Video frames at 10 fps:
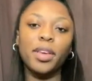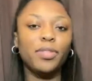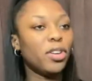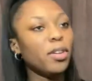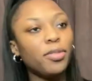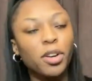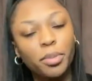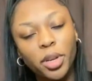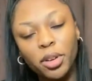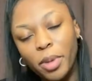If you don't follow
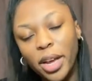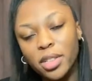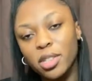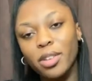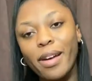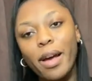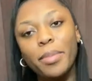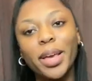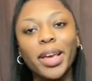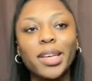me on my
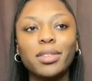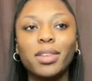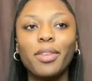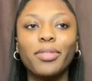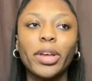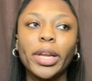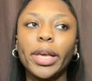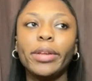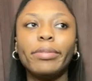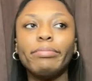Instagram, it is
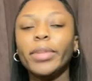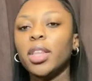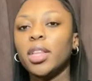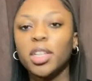definitely in the